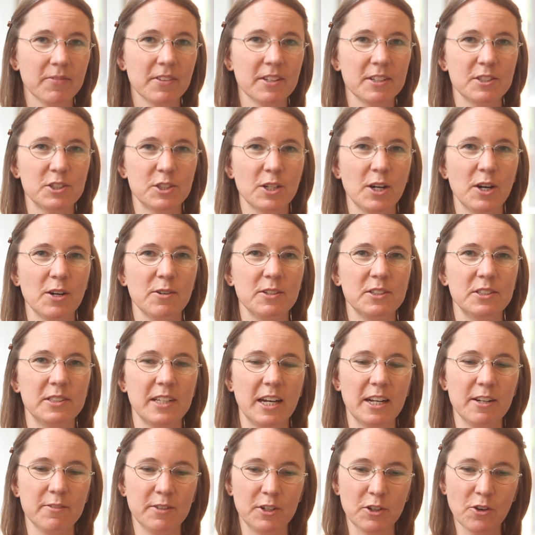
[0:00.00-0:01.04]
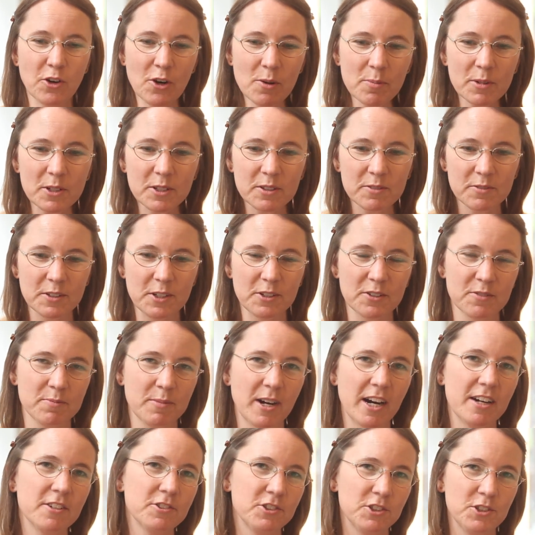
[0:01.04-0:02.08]
So instead of an orbital view of
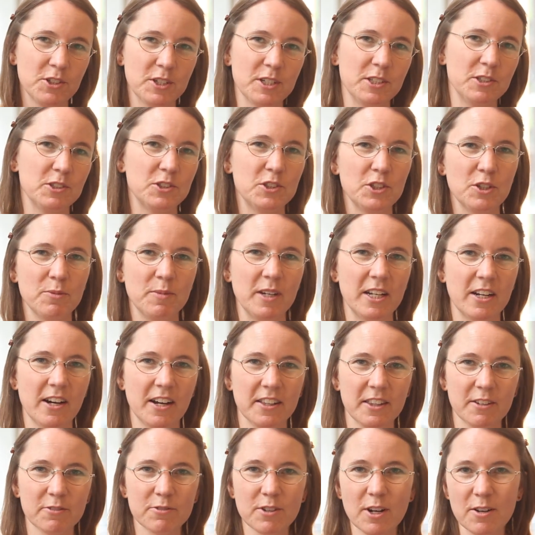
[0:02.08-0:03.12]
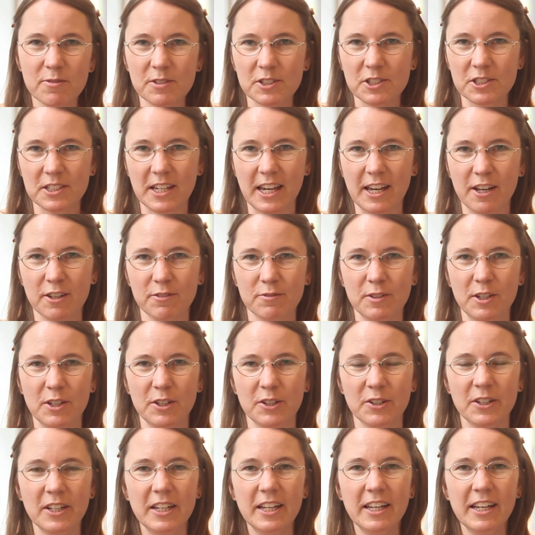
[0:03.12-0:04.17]
Mars, you can zoom in on the rover scale
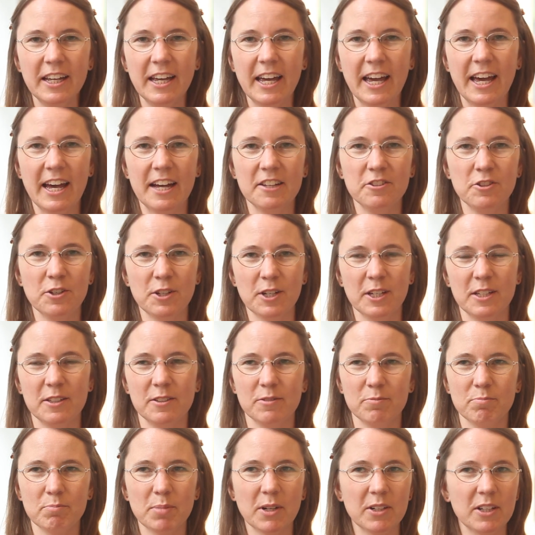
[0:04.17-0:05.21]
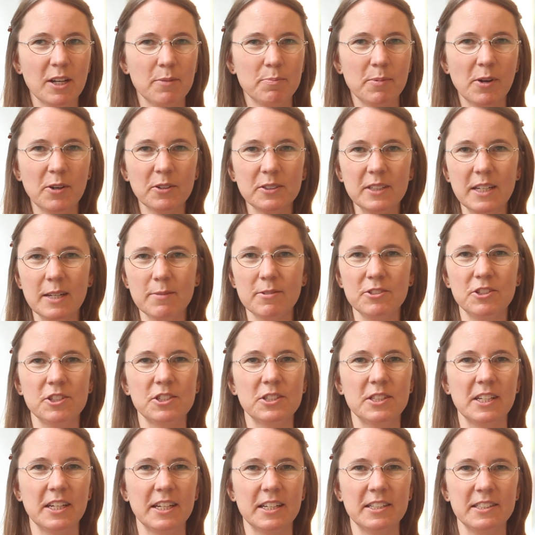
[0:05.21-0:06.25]
view, and you can pull up only images
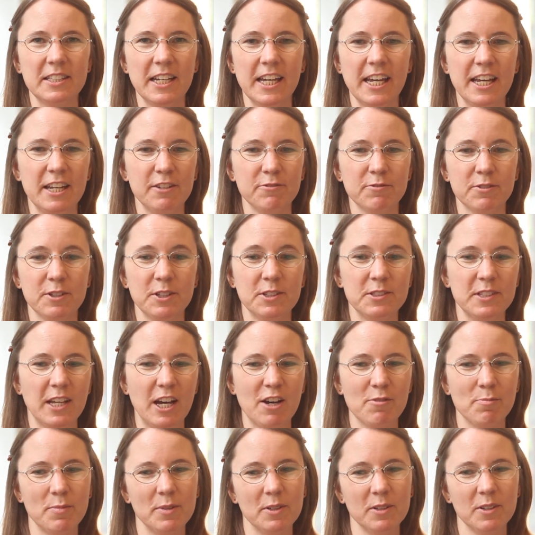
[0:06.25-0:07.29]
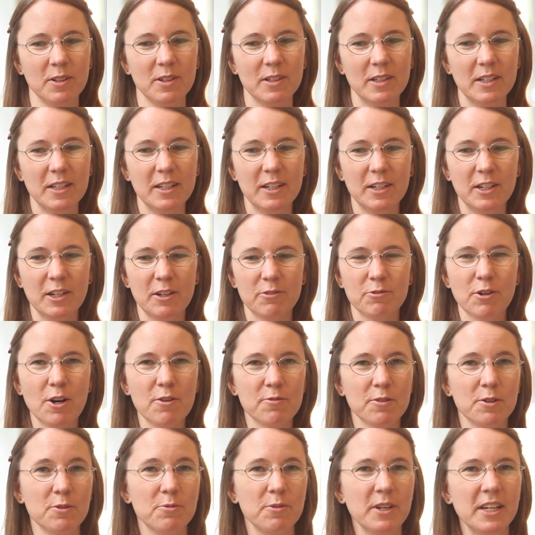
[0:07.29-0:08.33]
that contain, for example,
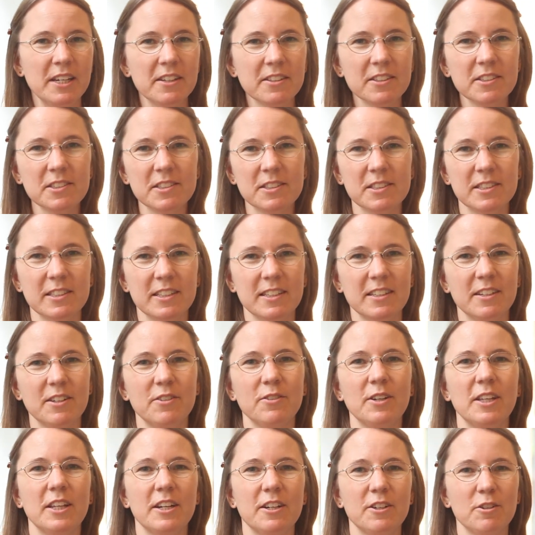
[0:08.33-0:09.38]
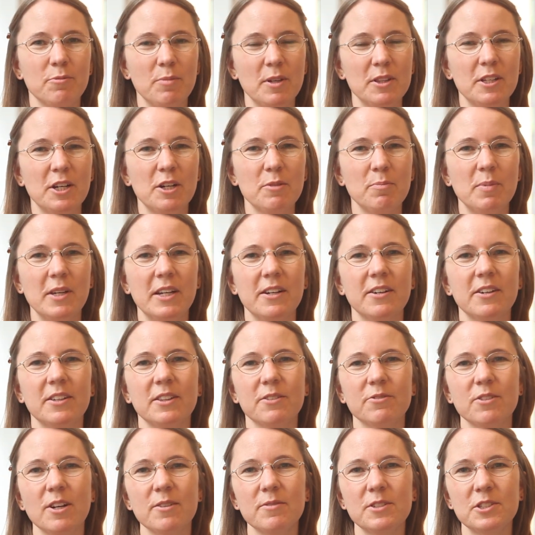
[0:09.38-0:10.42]
rover wheels whether that appear in
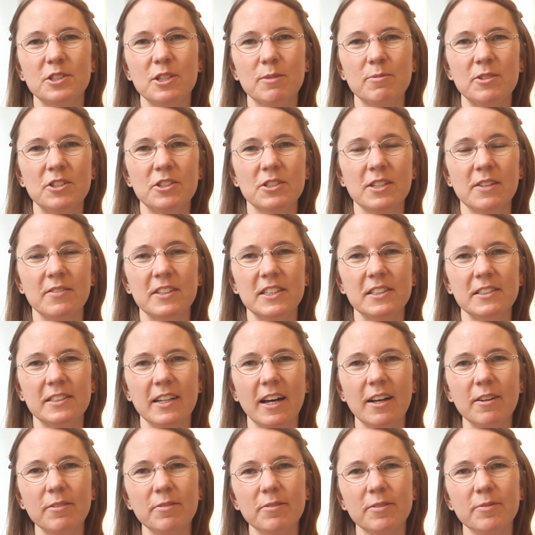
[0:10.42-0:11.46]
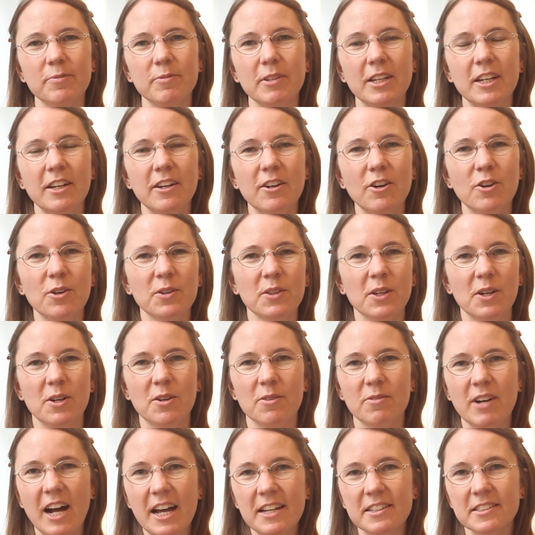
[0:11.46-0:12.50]
the rover's images of itself or the
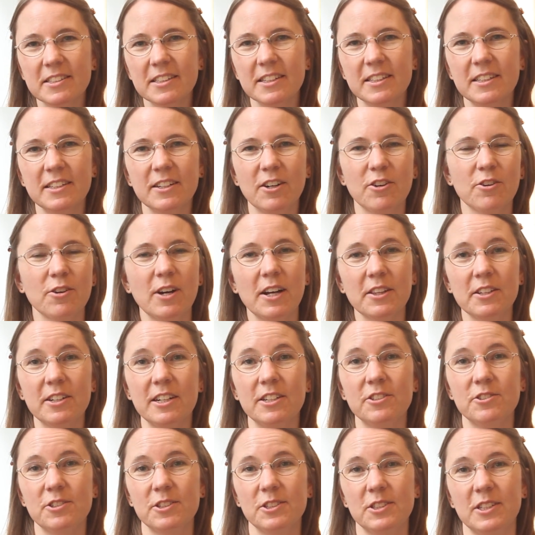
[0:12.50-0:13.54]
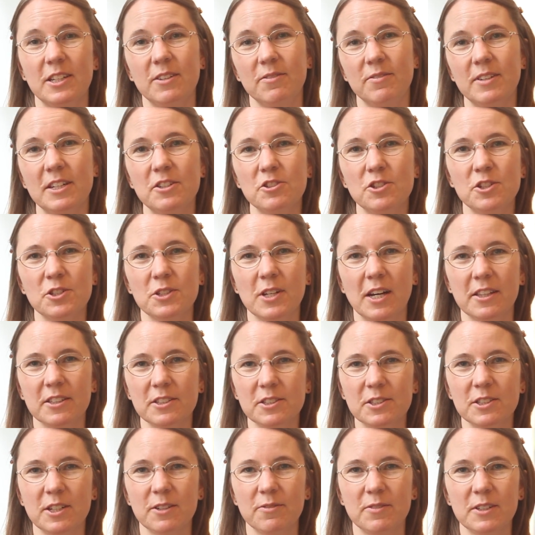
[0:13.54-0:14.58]
horizon or other interesting features on the
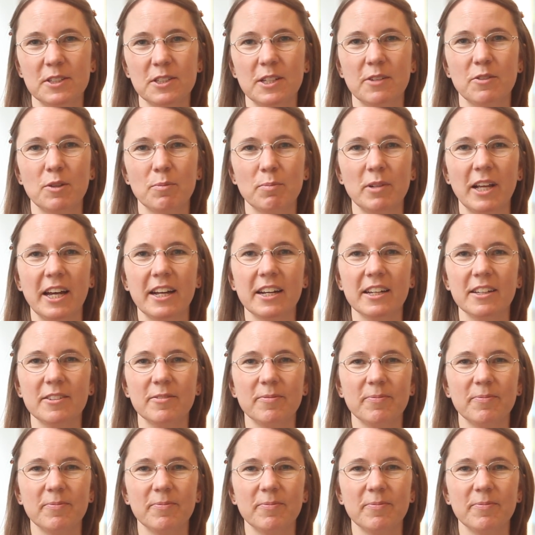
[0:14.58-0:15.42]
surface of the planet.